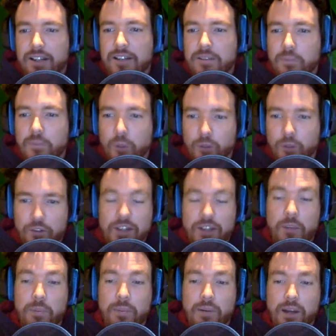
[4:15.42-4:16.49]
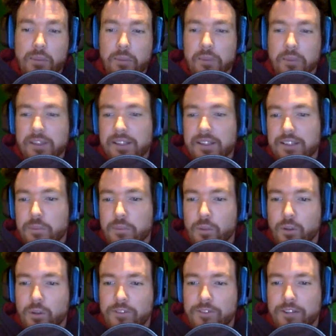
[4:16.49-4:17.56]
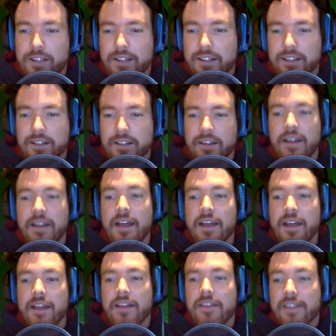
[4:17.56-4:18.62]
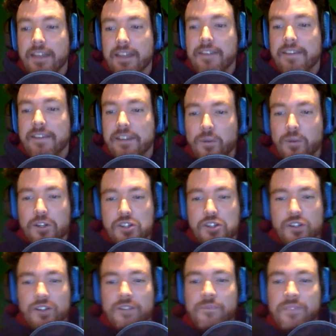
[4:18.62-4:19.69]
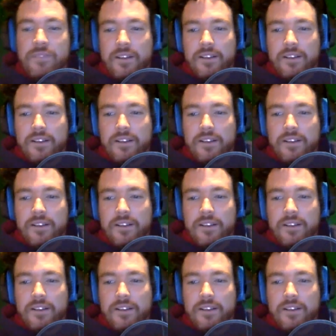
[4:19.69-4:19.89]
molders that are probably even more frightening than the original.